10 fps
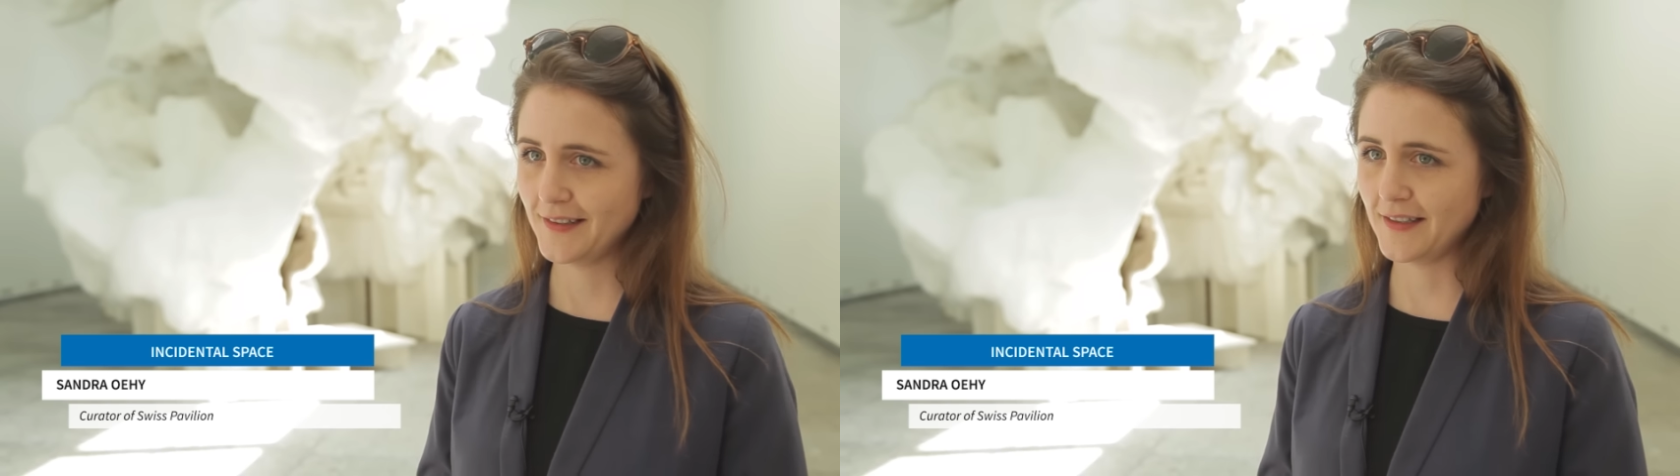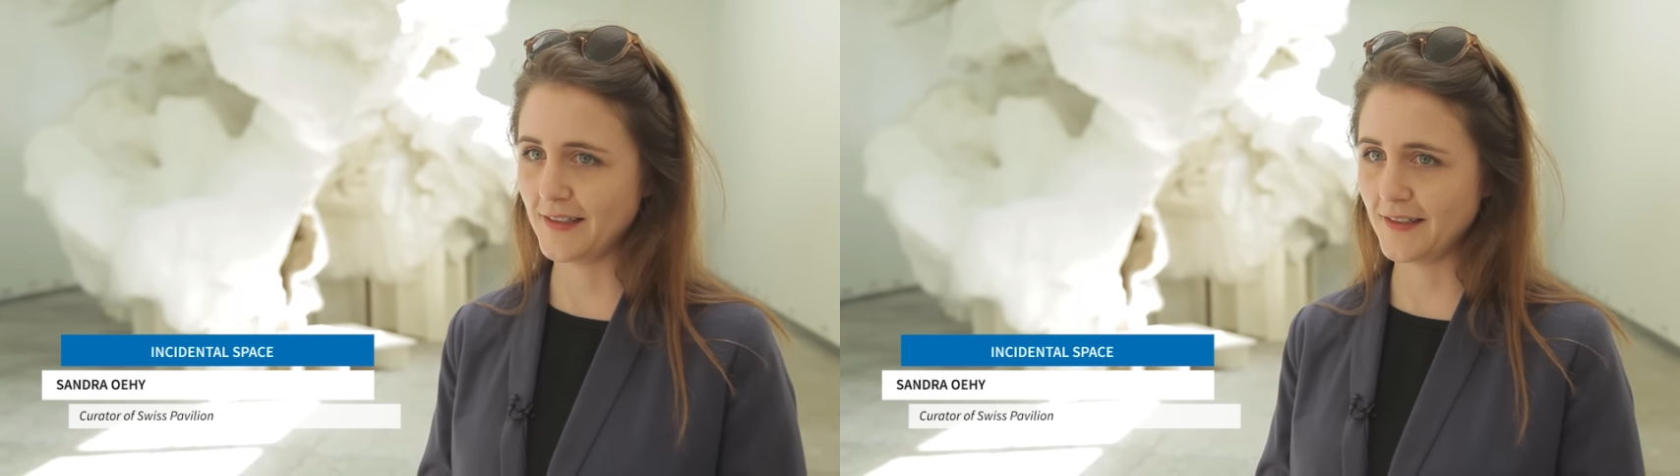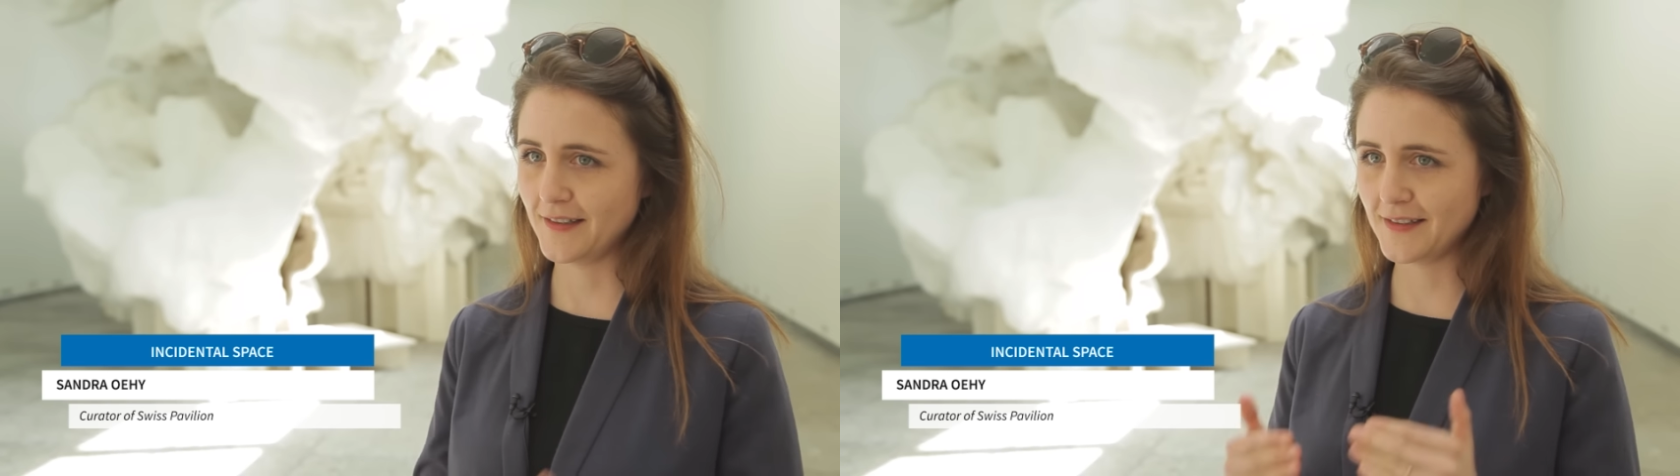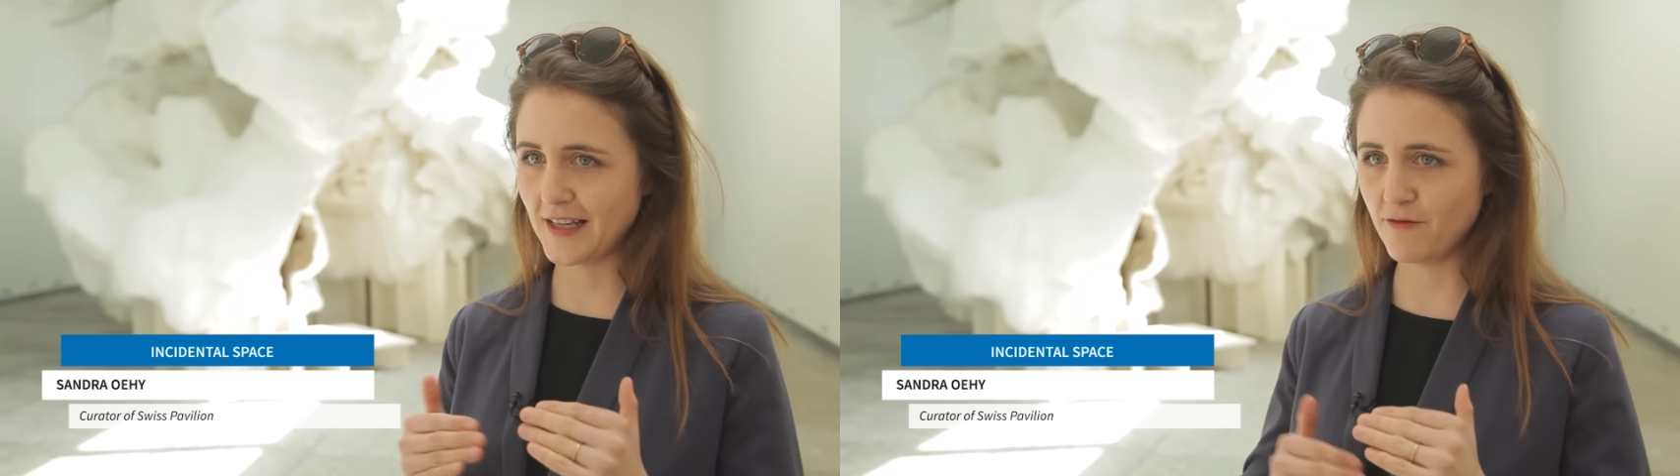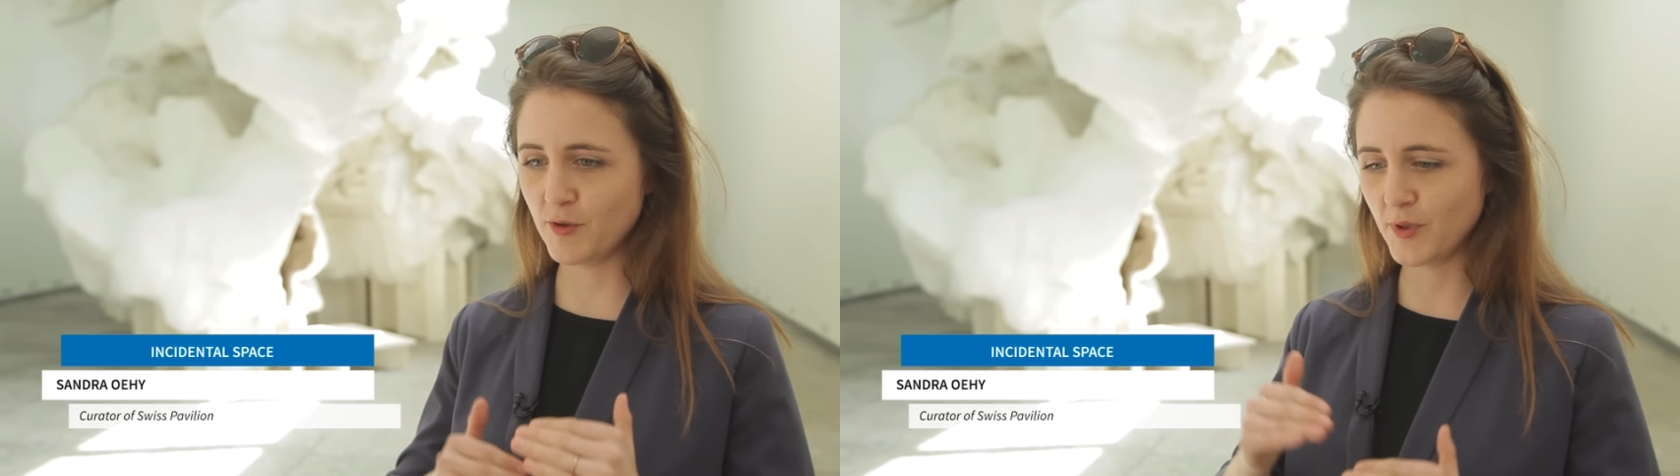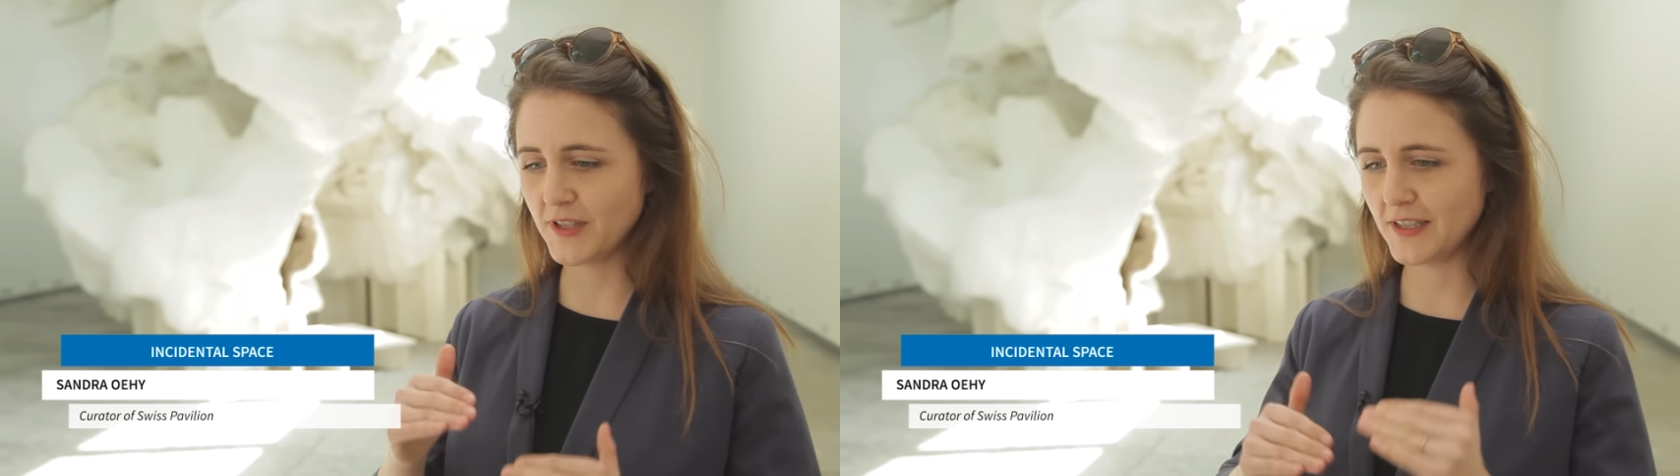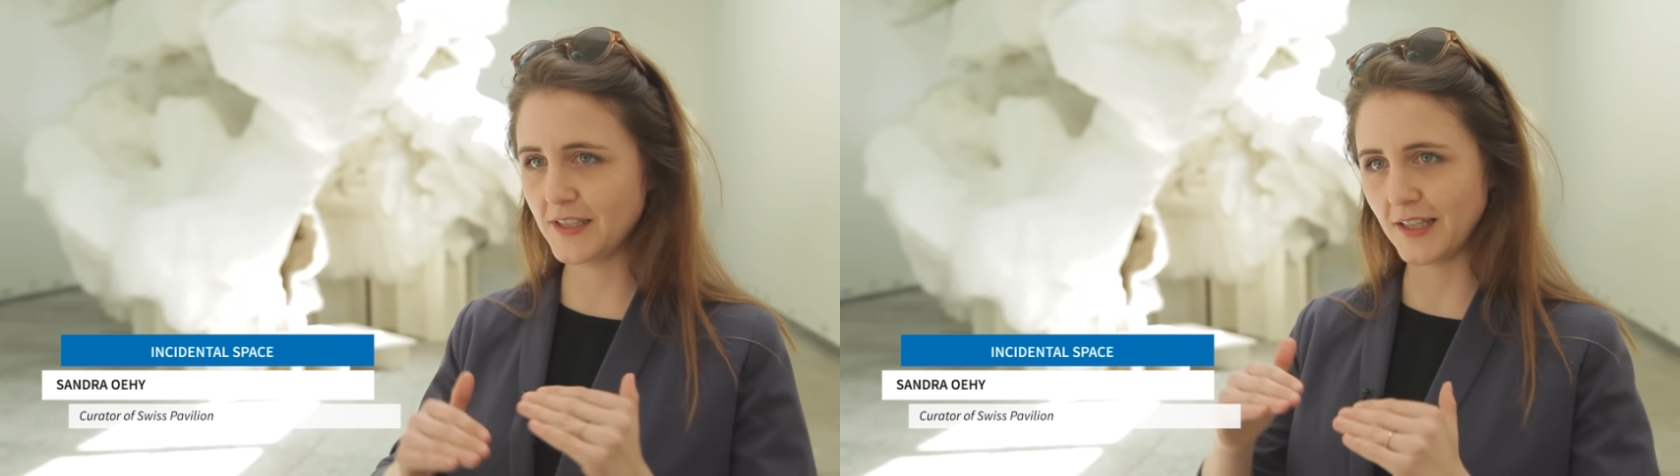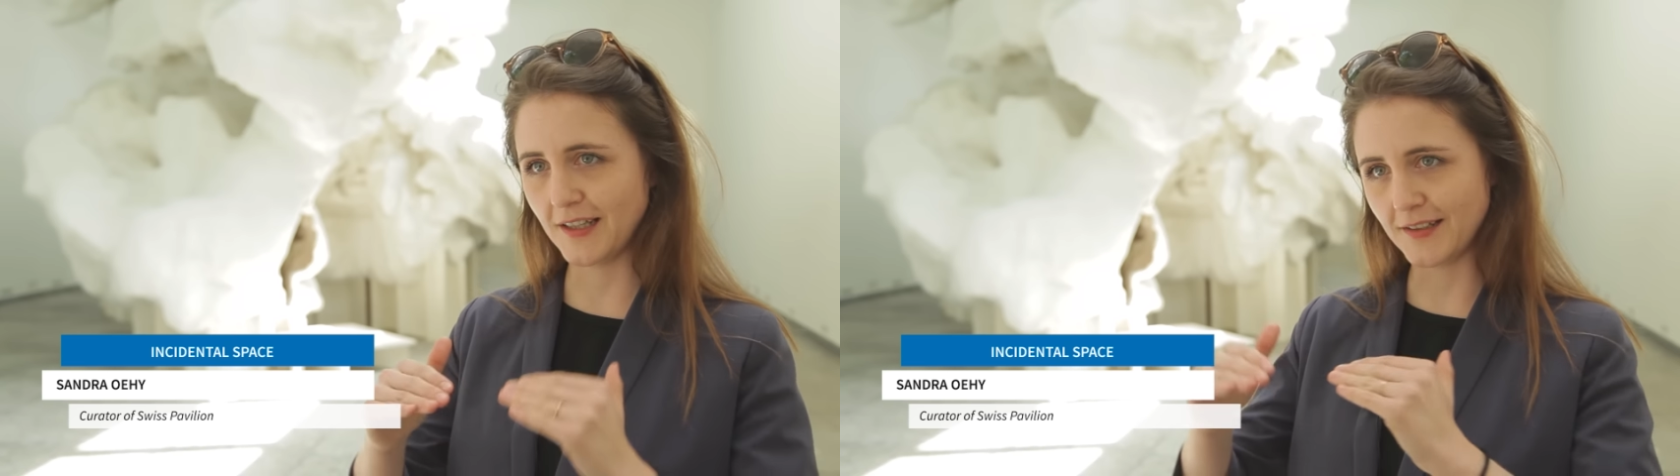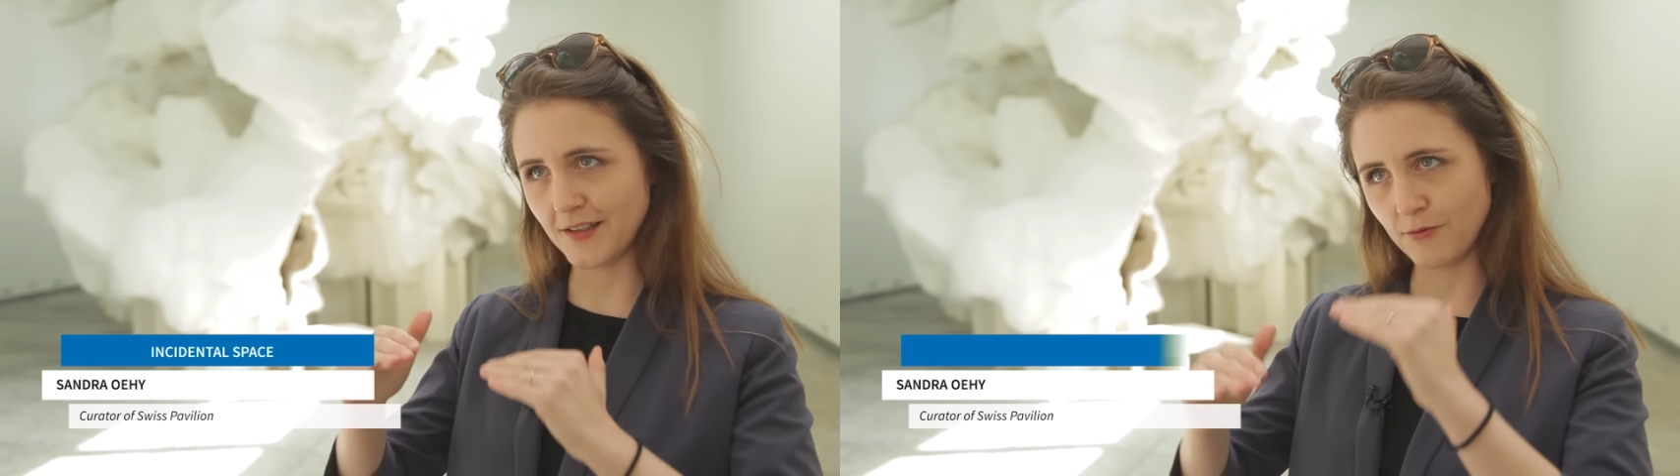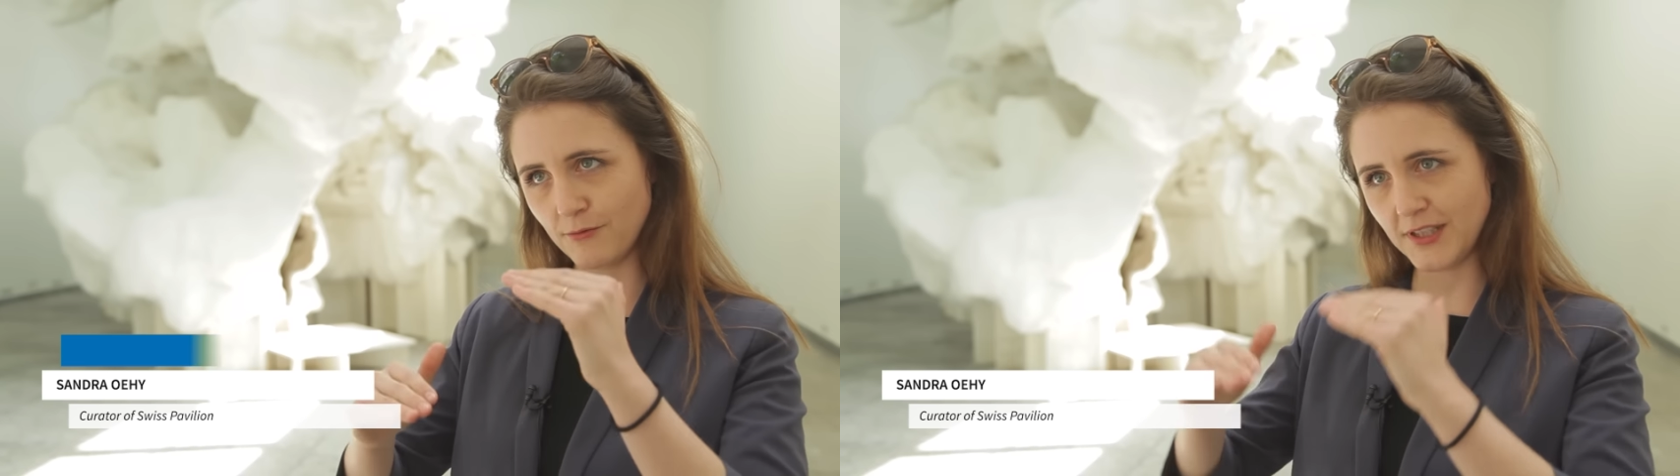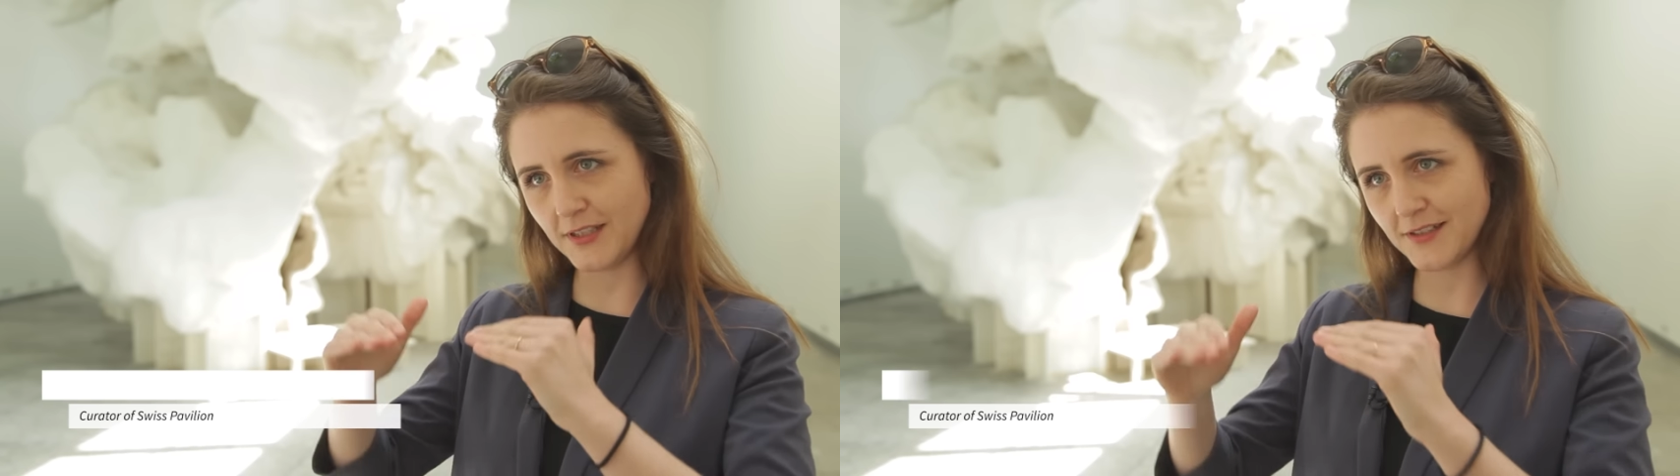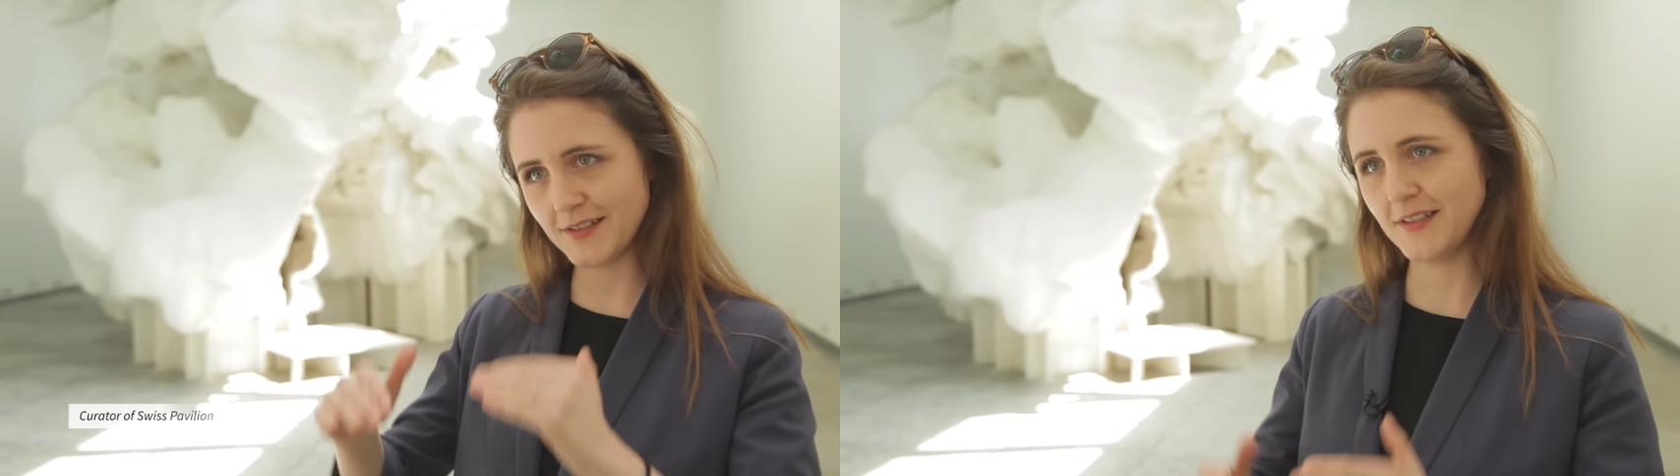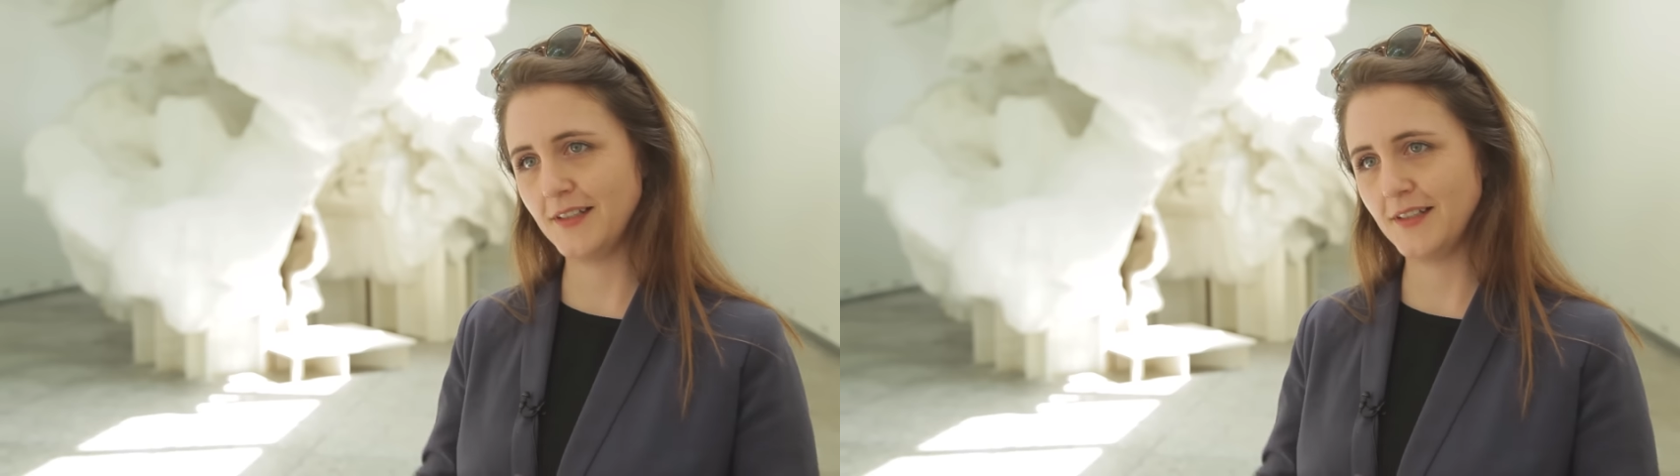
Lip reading: and everybody can read